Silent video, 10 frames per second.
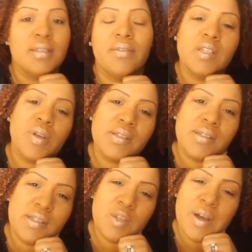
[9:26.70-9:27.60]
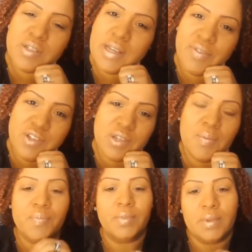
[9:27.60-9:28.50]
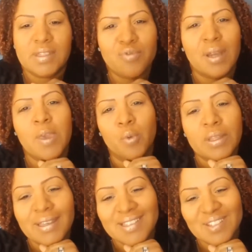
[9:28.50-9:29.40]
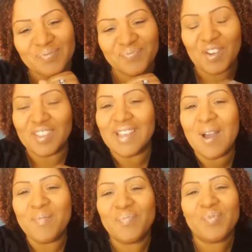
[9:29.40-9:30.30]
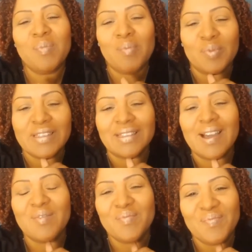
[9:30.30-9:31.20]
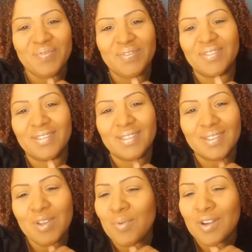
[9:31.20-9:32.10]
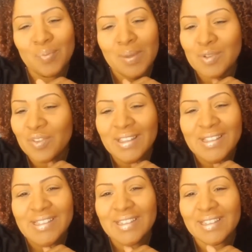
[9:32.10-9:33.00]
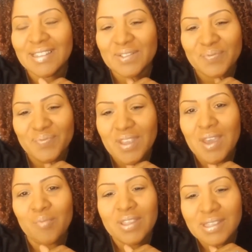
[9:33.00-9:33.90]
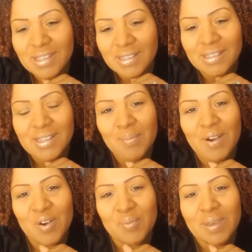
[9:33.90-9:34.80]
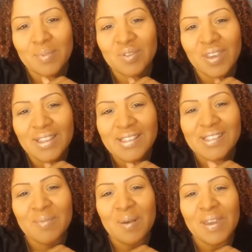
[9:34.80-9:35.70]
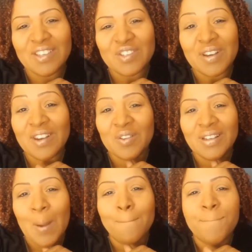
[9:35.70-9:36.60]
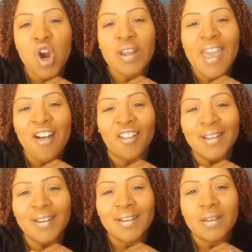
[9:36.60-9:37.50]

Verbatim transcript: You're serious, brothers and sisters, about your salvation. Stop trying to people please all the time. We people please a lot. We don't want to hurt people's feelings. Brothers and sisters, it's not about hurting people's feelings. It's about making sure they don't burn in hell.